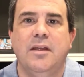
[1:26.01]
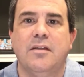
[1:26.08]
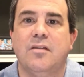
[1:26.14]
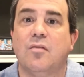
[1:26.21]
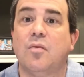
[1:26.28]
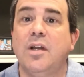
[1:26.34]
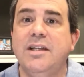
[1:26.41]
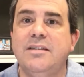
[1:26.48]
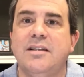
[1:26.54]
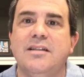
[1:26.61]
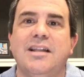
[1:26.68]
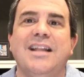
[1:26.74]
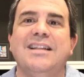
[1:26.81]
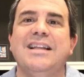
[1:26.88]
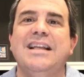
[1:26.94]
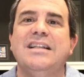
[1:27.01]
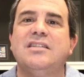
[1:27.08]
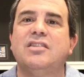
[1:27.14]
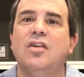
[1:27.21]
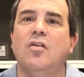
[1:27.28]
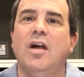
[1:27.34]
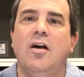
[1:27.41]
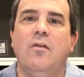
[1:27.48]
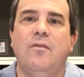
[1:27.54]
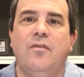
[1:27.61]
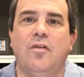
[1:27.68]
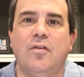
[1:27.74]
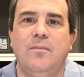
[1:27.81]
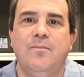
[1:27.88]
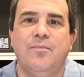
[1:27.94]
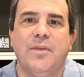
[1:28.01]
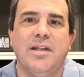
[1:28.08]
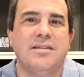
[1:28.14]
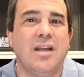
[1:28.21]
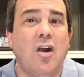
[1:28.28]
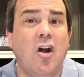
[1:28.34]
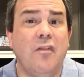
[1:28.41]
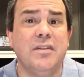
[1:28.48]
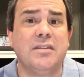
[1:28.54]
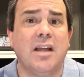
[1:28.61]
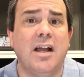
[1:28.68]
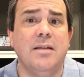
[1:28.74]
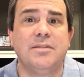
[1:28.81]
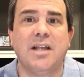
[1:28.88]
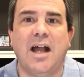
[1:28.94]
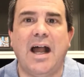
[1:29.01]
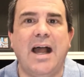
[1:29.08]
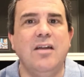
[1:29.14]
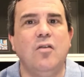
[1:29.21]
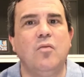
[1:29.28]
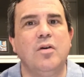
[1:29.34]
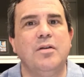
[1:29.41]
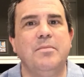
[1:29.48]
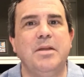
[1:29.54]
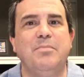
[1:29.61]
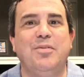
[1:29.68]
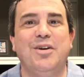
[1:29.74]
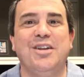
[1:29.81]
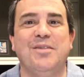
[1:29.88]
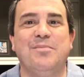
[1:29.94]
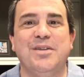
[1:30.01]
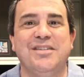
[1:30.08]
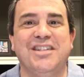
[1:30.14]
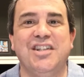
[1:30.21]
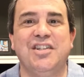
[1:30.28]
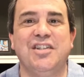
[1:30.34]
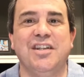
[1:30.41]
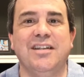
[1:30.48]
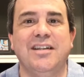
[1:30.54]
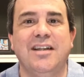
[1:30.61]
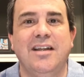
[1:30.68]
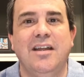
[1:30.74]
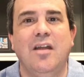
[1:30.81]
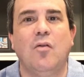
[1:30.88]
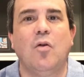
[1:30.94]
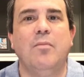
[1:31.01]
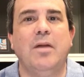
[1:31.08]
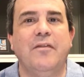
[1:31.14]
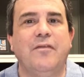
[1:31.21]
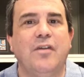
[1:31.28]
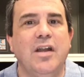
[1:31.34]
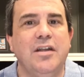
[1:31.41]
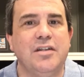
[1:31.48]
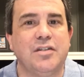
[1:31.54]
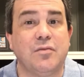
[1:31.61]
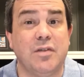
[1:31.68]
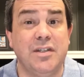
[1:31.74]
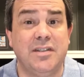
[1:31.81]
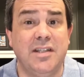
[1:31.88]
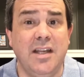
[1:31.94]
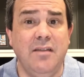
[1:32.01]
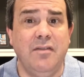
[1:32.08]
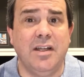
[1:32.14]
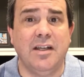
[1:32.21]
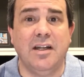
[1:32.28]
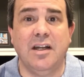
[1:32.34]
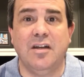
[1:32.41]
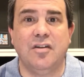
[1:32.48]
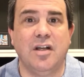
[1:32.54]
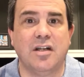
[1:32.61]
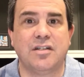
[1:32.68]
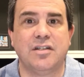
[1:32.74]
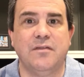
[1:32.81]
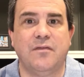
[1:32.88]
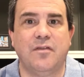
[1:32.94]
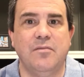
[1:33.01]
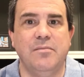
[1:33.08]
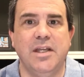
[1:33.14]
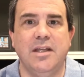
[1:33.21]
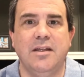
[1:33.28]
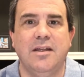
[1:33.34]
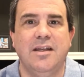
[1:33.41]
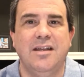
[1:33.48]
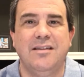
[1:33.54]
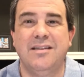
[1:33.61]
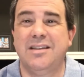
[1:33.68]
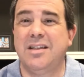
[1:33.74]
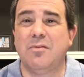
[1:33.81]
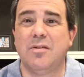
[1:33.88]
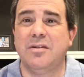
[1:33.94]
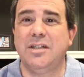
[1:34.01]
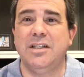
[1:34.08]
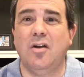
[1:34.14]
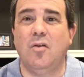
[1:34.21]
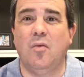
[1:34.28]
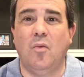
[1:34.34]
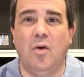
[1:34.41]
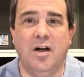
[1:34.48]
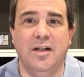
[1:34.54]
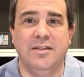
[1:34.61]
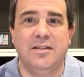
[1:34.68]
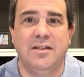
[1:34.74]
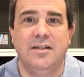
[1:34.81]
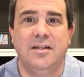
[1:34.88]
The reason that it's so helpful is that oftentimes I don't want to be put in a position where my friend is receiving an introduction from me that they really don't want.